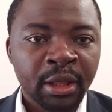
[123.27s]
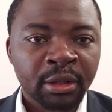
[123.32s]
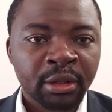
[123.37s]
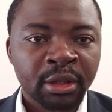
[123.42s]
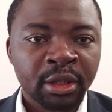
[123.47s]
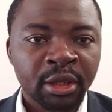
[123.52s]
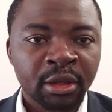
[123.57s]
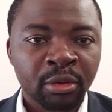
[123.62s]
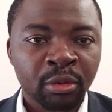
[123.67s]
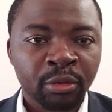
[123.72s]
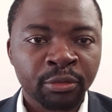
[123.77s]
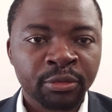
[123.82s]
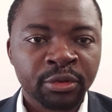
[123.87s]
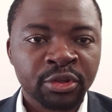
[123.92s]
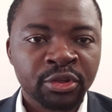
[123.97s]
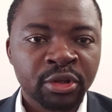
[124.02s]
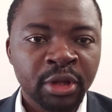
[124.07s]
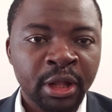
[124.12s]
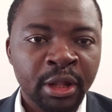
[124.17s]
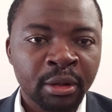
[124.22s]
The
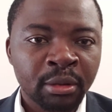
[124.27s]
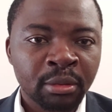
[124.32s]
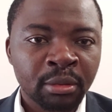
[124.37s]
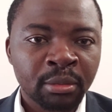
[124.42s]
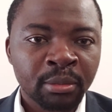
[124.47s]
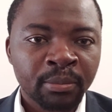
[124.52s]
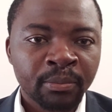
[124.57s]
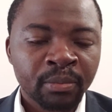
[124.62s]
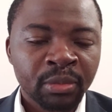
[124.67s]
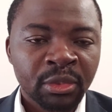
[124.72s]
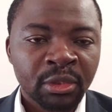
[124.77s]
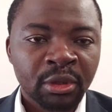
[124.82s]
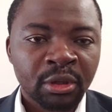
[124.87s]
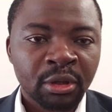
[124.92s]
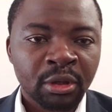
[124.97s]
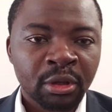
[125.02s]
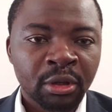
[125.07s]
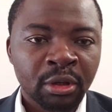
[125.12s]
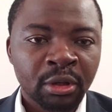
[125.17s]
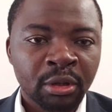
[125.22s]
official
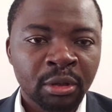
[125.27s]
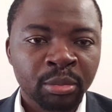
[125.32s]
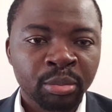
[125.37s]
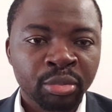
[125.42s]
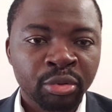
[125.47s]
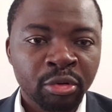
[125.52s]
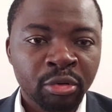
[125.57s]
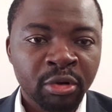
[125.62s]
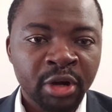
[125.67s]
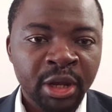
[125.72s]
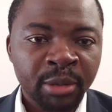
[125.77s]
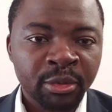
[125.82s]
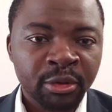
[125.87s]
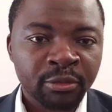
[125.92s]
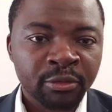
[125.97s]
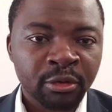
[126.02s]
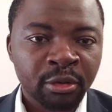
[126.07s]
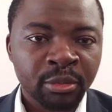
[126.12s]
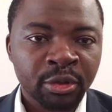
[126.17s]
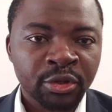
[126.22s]
program
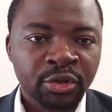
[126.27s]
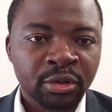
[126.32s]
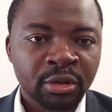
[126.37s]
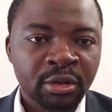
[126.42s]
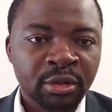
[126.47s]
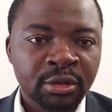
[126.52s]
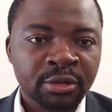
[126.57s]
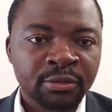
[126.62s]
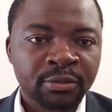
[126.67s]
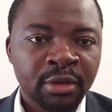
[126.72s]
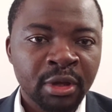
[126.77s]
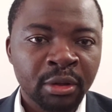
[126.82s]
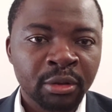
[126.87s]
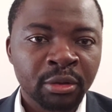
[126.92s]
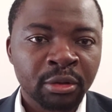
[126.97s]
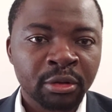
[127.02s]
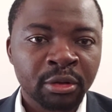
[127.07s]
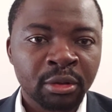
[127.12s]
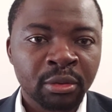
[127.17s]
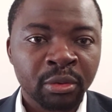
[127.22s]
information is found
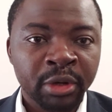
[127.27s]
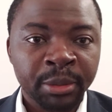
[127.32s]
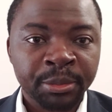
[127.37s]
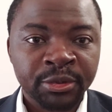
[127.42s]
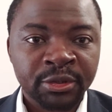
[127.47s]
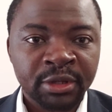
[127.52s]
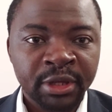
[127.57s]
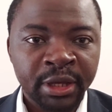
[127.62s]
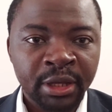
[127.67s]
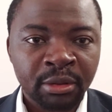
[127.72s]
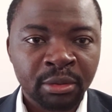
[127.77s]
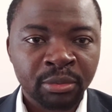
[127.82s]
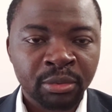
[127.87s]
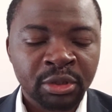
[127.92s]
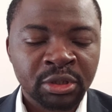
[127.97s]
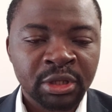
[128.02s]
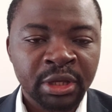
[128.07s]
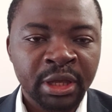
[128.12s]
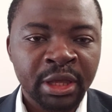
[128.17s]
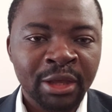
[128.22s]
on the website,
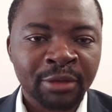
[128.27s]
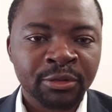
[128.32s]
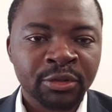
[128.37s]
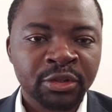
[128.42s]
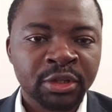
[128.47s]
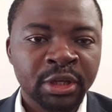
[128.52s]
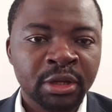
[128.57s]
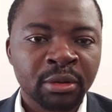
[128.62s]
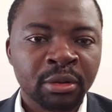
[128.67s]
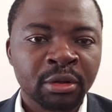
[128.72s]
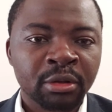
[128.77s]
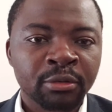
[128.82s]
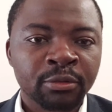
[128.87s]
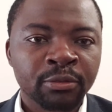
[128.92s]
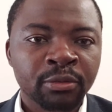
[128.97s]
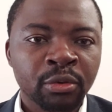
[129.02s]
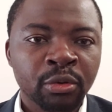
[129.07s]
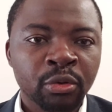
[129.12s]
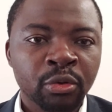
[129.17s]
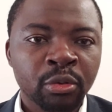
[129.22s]
which I have shared on the
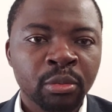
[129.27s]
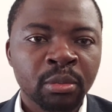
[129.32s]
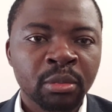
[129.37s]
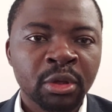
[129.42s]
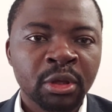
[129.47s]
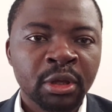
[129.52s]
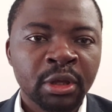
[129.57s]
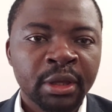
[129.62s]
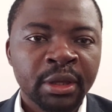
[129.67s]
forum.